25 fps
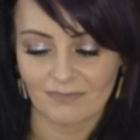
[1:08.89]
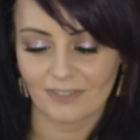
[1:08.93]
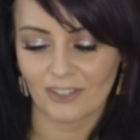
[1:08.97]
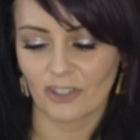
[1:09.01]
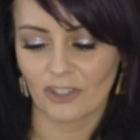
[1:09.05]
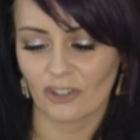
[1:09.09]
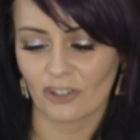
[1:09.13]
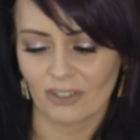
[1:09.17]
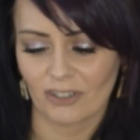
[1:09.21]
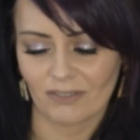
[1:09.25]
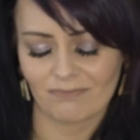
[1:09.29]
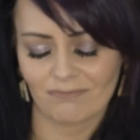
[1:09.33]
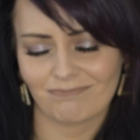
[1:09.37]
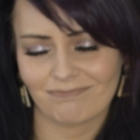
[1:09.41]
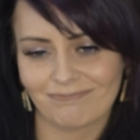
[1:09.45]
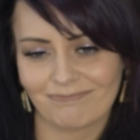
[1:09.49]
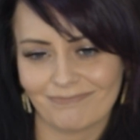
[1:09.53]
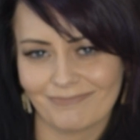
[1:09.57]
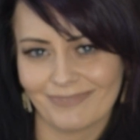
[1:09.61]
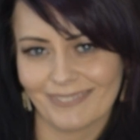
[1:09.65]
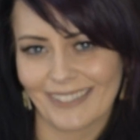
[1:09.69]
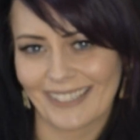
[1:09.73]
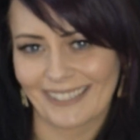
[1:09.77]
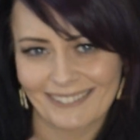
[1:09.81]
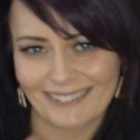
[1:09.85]
your
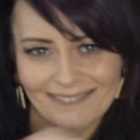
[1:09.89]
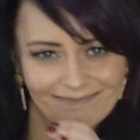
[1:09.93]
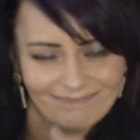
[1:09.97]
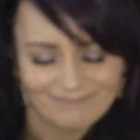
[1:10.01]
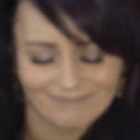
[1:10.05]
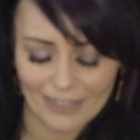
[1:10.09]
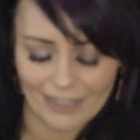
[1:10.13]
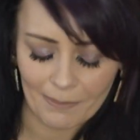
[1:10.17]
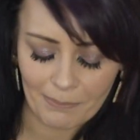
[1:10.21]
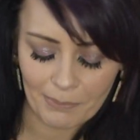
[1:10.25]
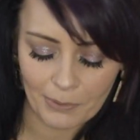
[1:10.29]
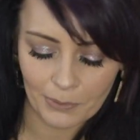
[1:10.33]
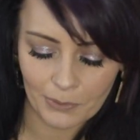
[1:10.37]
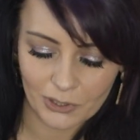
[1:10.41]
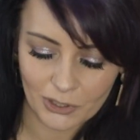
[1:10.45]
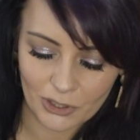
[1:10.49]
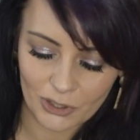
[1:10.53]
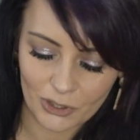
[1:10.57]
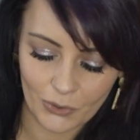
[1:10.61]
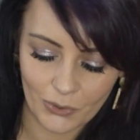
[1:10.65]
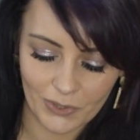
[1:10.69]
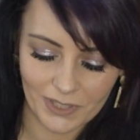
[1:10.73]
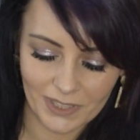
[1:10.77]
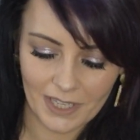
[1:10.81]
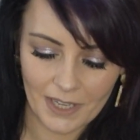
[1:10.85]
like nipple is
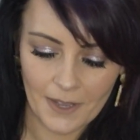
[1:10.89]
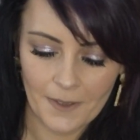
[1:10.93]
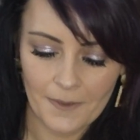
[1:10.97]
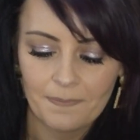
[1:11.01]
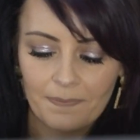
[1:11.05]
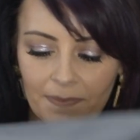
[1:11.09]
showing.